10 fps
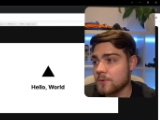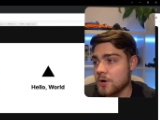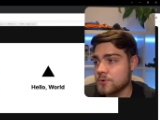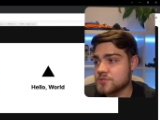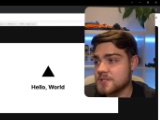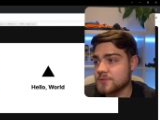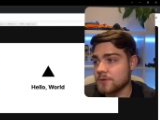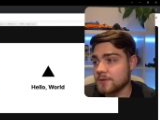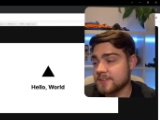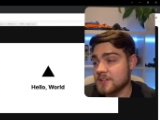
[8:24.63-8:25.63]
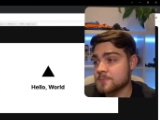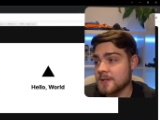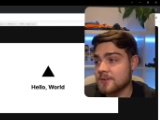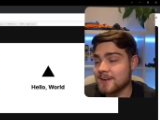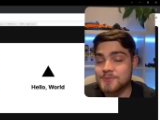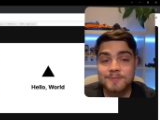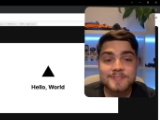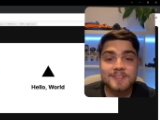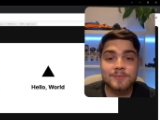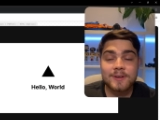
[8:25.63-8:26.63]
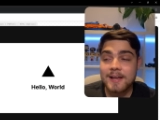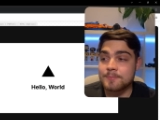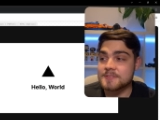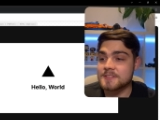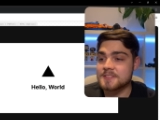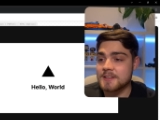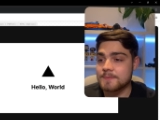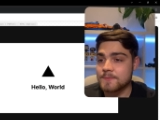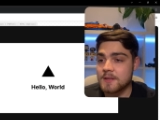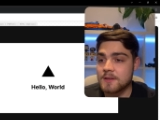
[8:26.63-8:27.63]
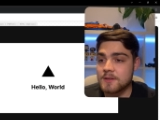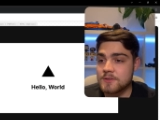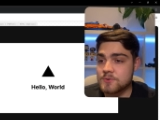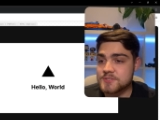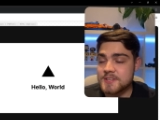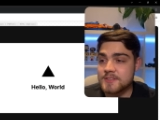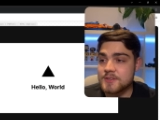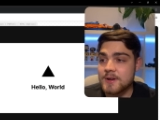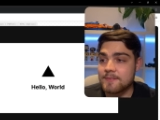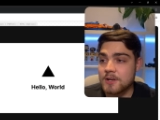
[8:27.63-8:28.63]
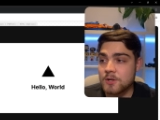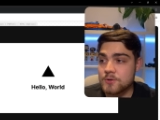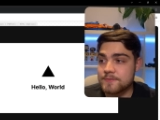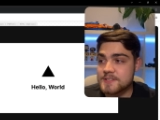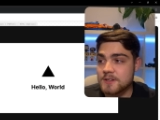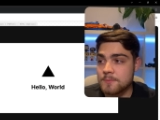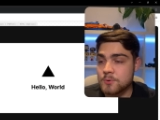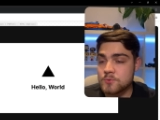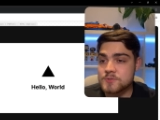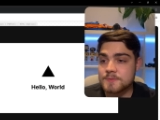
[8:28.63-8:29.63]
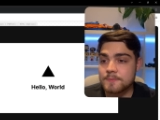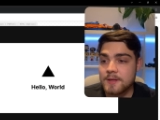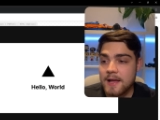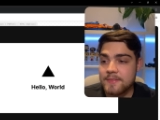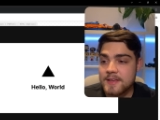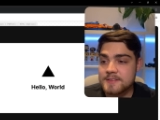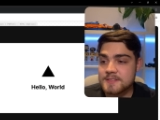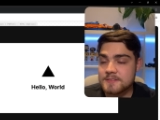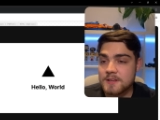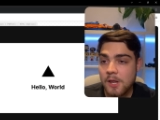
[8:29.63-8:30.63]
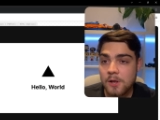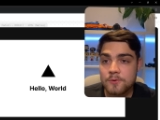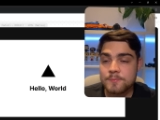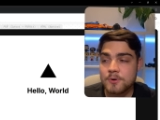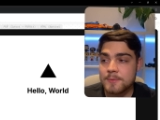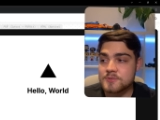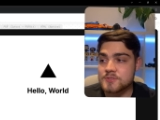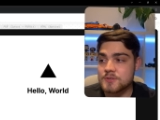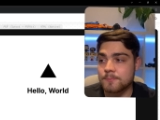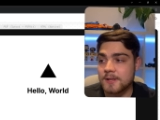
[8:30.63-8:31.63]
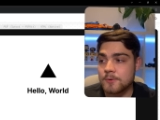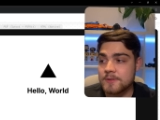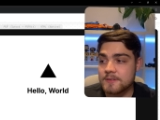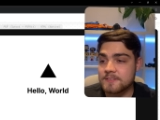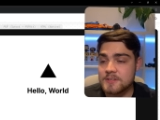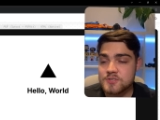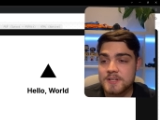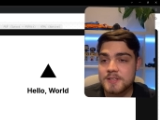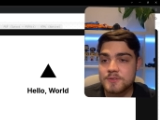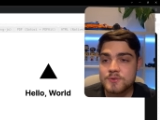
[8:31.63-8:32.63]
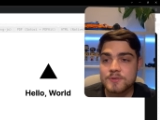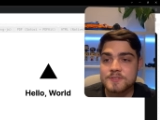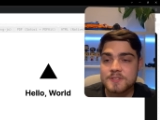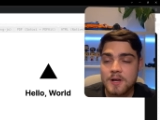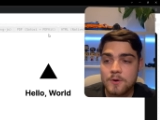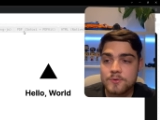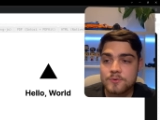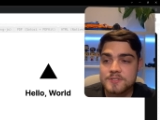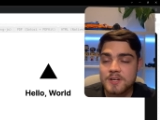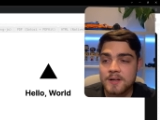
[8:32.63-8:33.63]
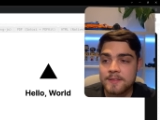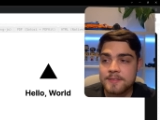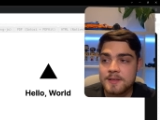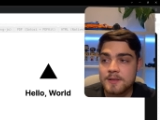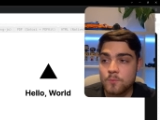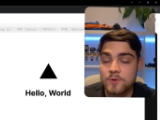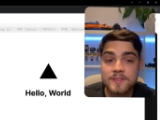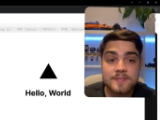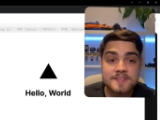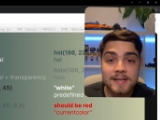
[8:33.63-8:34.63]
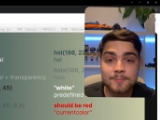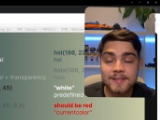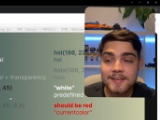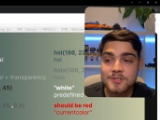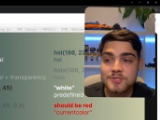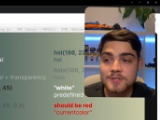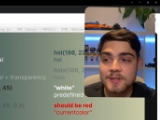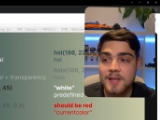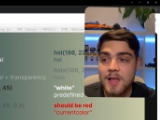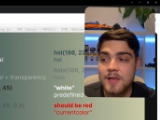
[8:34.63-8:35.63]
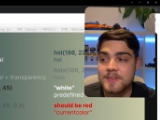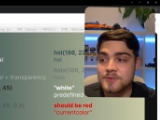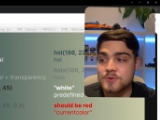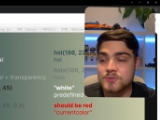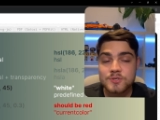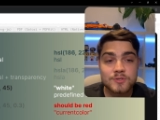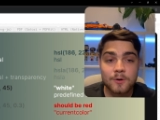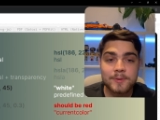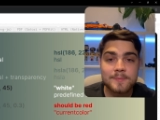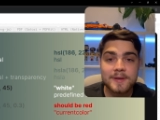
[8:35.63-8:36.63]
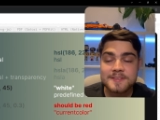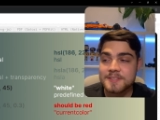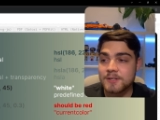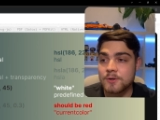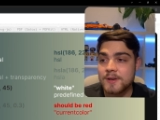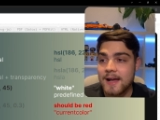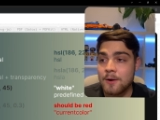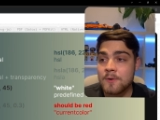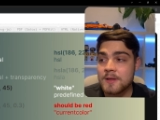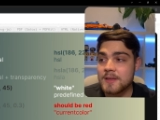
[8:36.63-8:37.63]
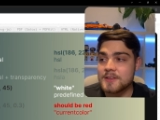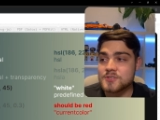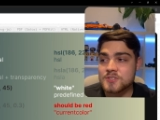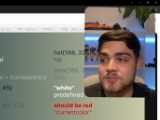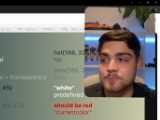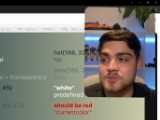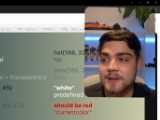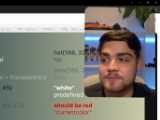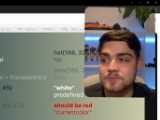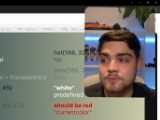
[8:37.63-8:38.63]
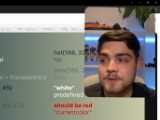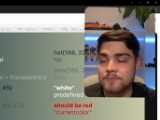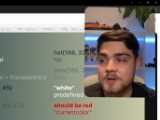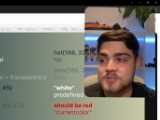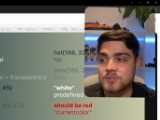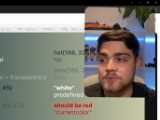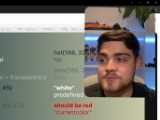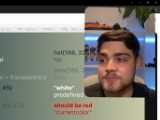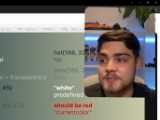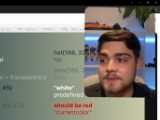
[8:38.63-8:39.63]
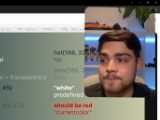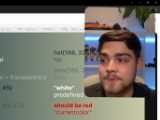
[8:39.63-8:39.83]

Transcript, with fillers: og-playground.vercel.app, as I said, you'll see that you have a load of examples and there's a load of parameters you can play with. Essentially, you could style your entire thing within this application, and then you could just copy and paste the code out. It just stops you having to refresh constantly.